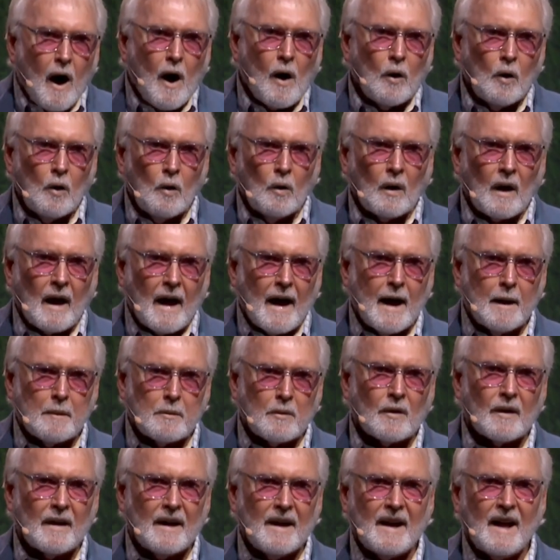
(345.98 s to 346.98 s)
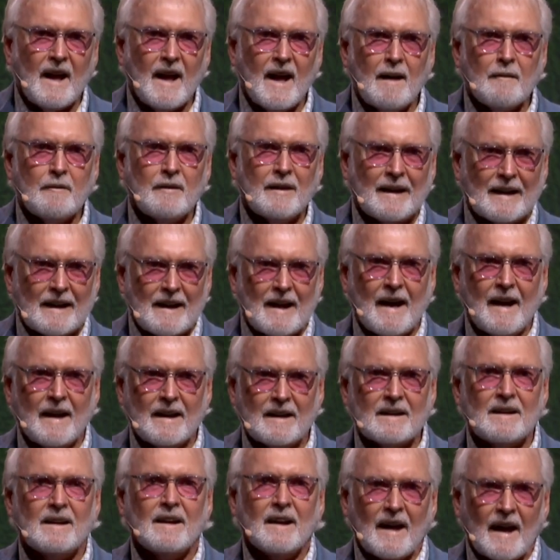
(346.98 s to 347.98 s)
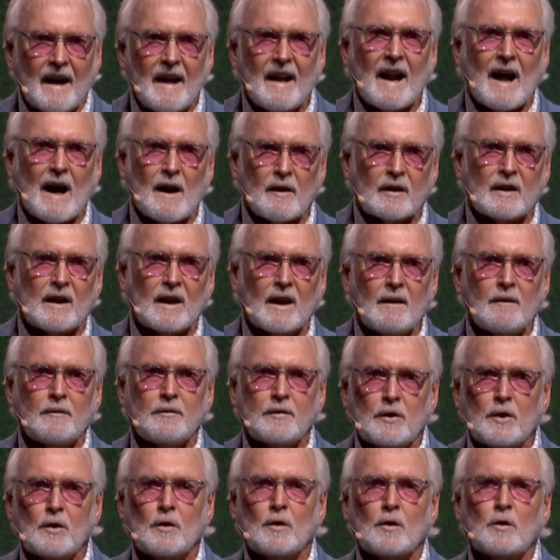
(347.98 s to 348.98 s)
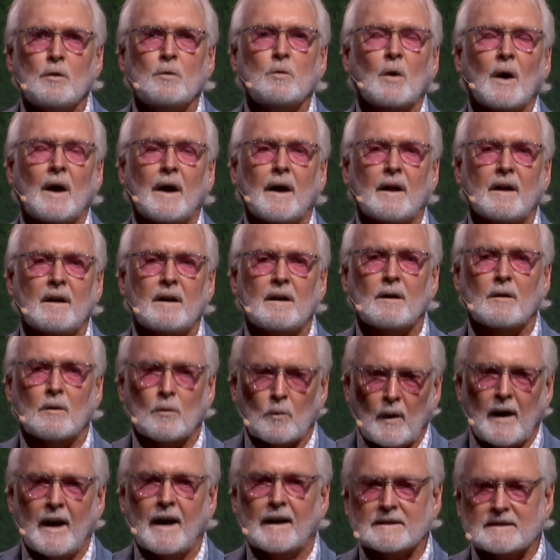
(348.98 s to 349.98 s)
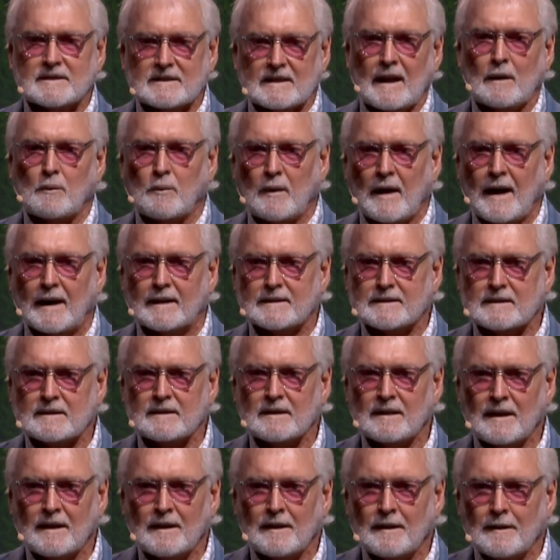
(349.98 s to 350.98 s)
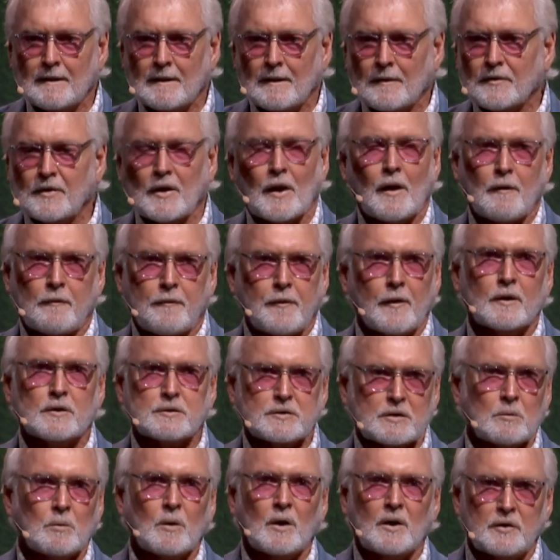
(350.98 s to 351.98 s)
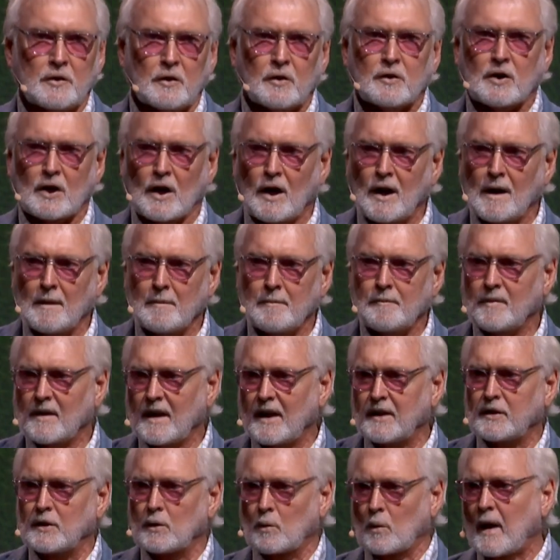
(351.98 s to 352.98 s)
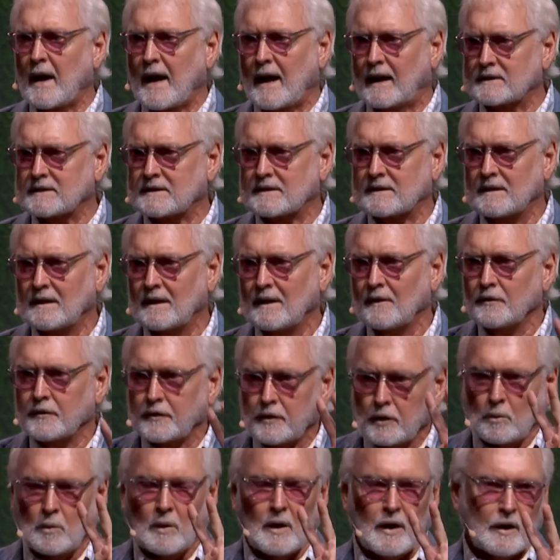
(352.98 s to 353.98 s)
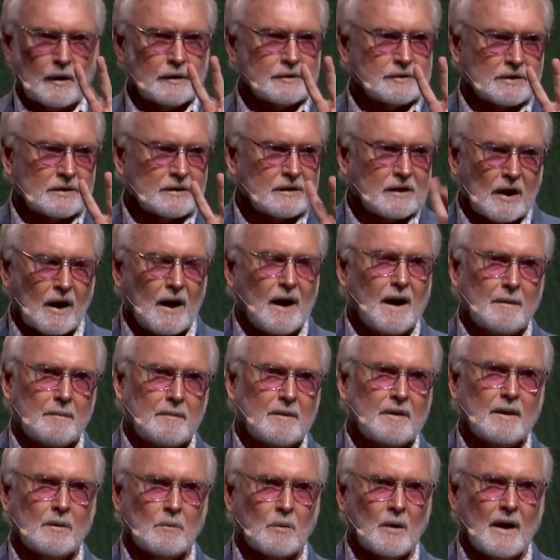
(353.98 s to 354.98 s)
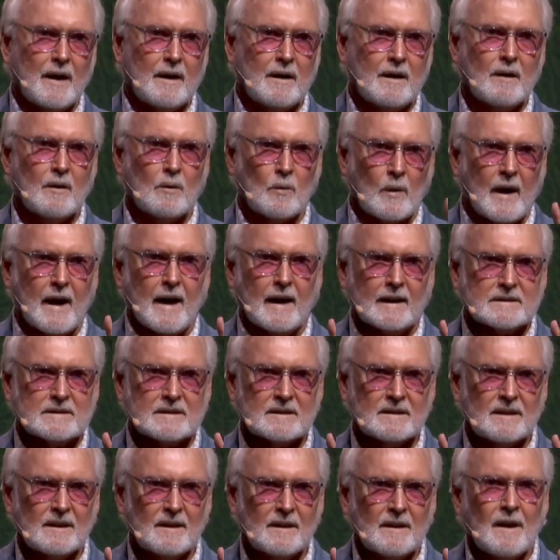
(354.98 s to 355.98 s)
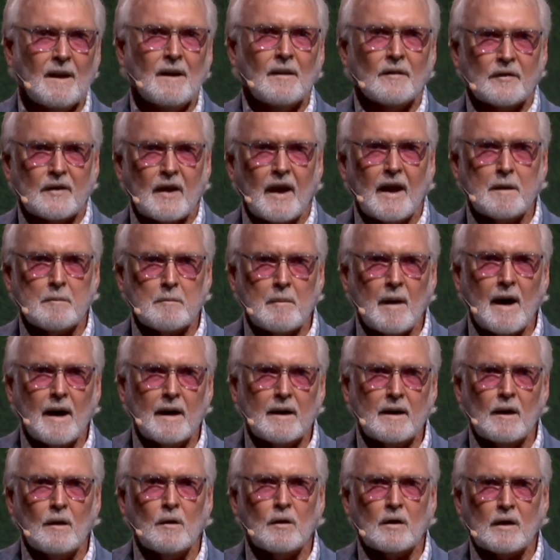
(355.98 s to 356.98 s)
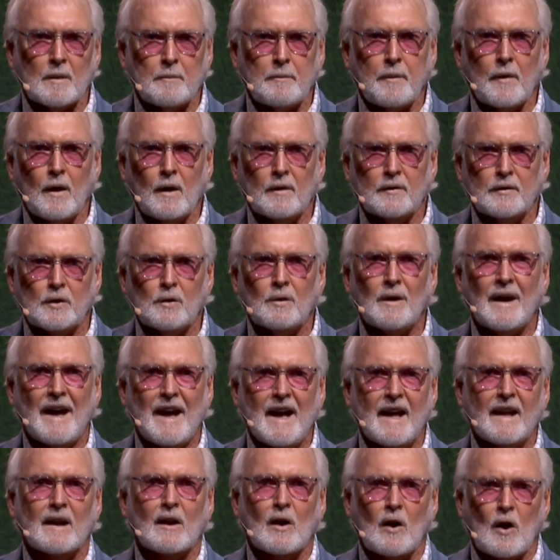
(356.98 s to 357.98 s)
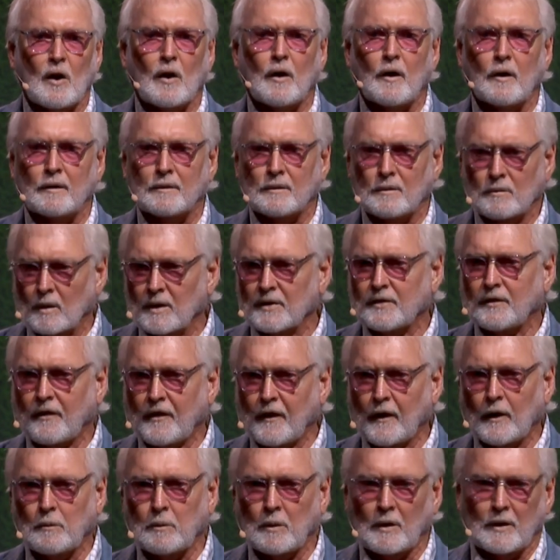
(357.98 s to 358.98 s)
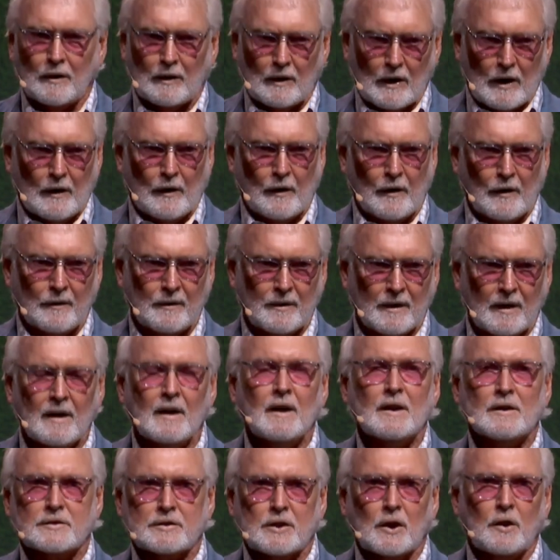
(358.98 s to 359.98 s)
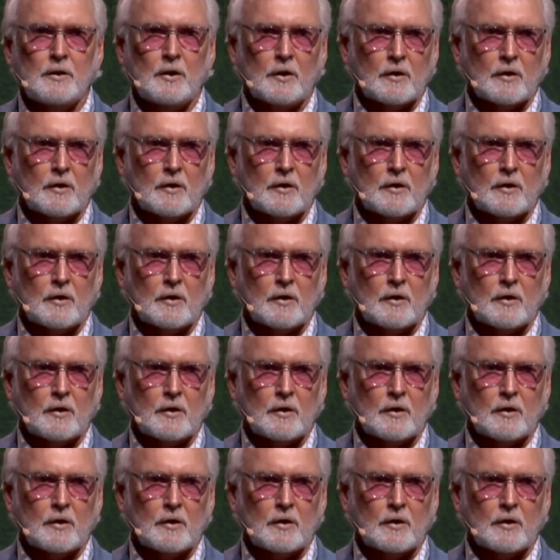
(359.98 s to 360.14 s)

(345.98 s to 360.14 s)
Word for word: who labor and heavy laden, and I'll give you what? Rest. Say rest. rest. So the first two words, you come and you rest. Two words. Come and what? Rest. Take my yoke upon you and learn. What's the third word? Learn. So you